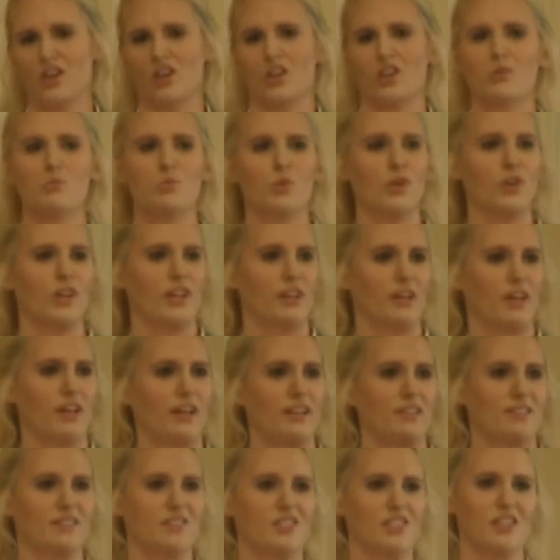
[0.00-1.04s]
Good morning,
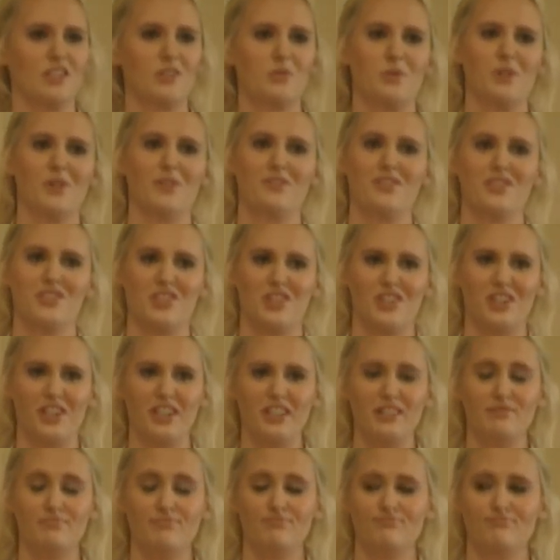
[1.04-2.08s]
ladies and gentlemen of the jury.
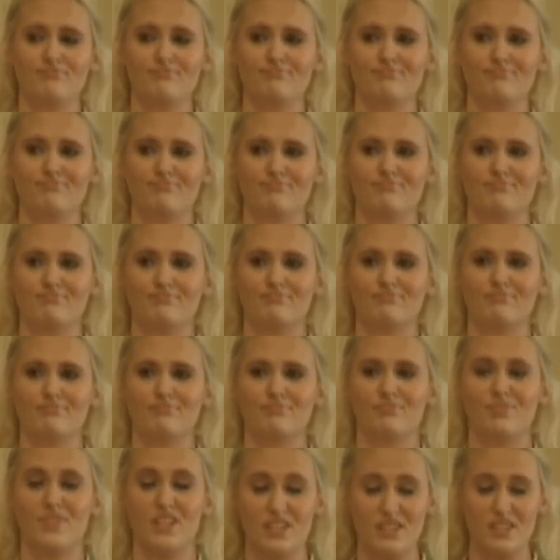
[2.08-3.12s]

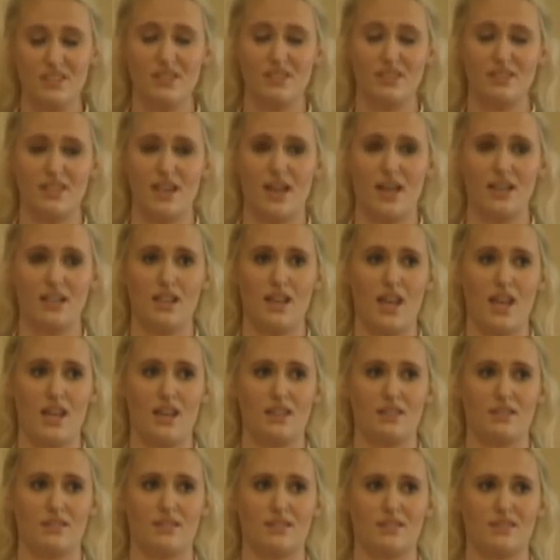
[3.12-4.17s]
This is a sad
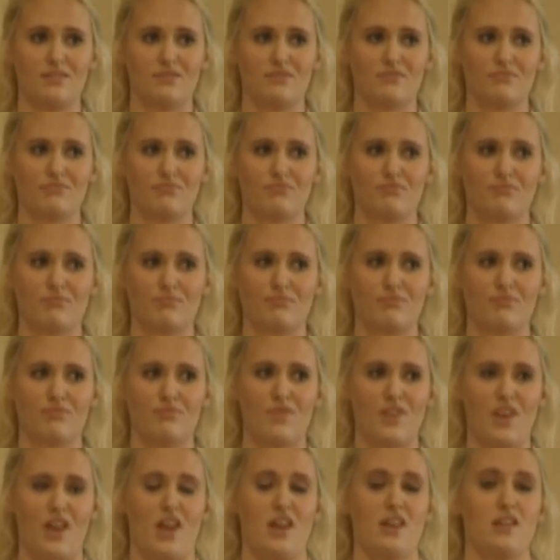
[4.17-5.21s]
case.
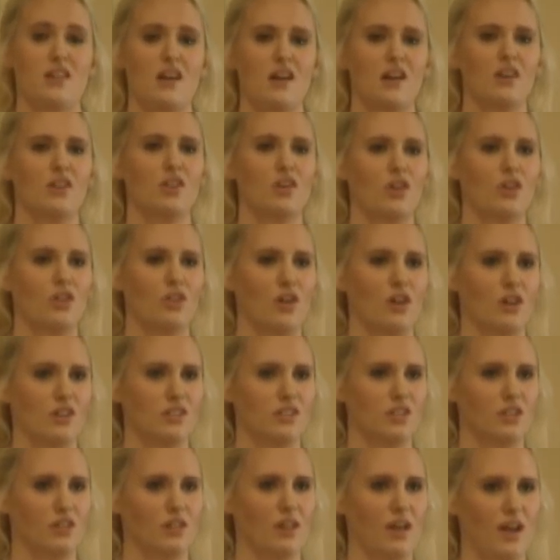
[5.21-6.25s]
A young girl
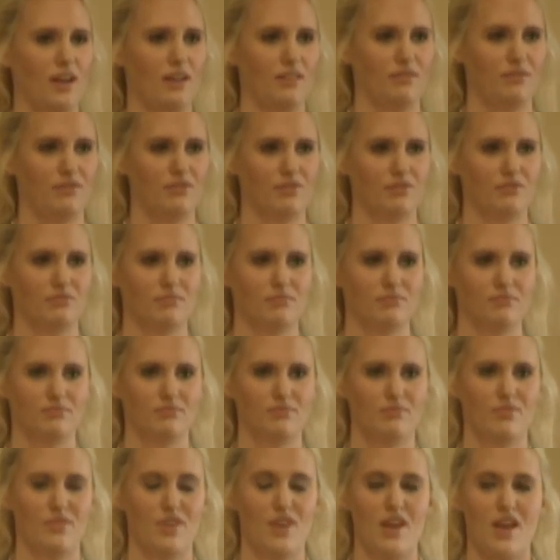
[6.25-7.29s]
lost her life.
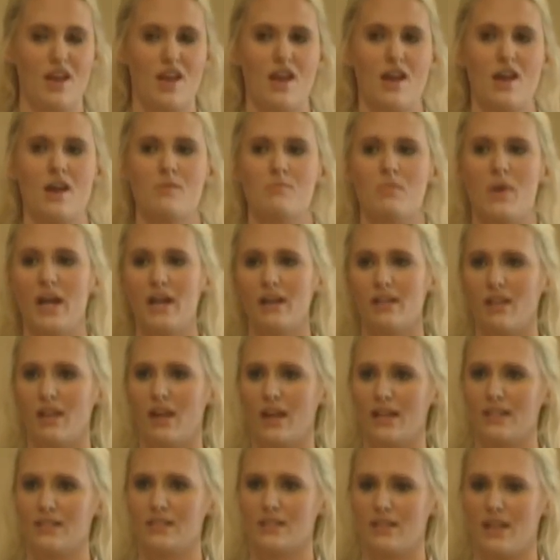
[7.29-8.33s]
My
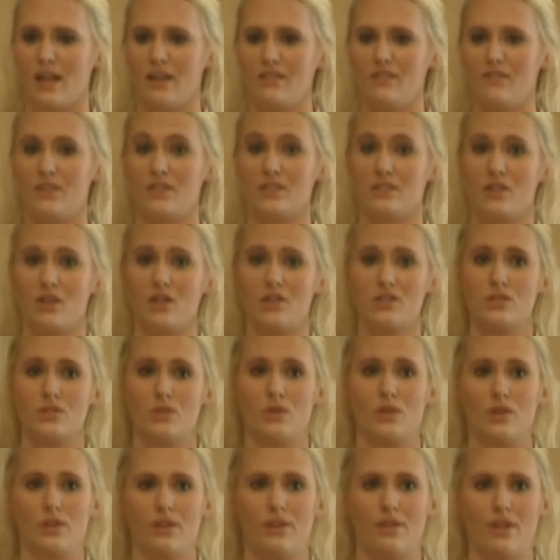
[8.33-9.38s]
client's life is also
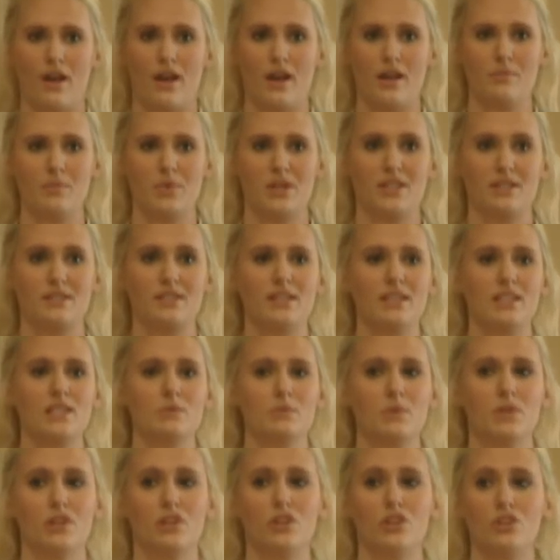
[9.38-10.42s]
on the line because he has
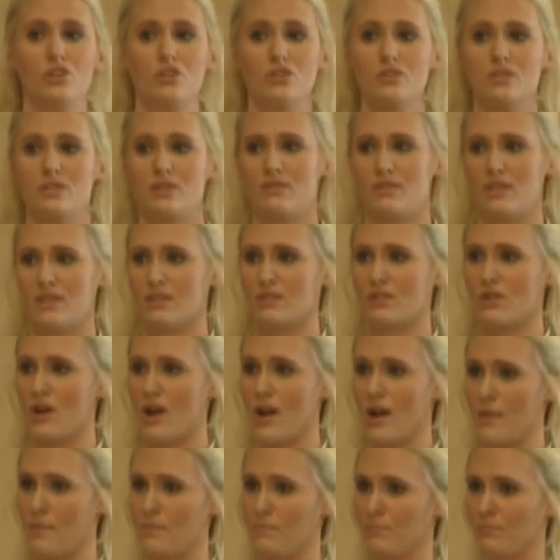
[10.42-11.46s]
been accused of this
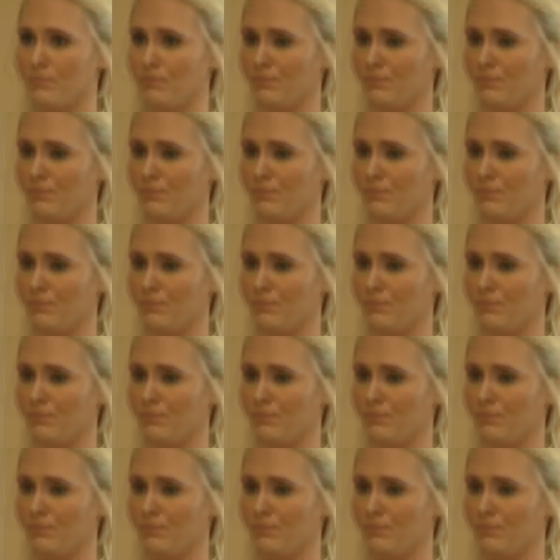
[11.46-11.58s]
crime.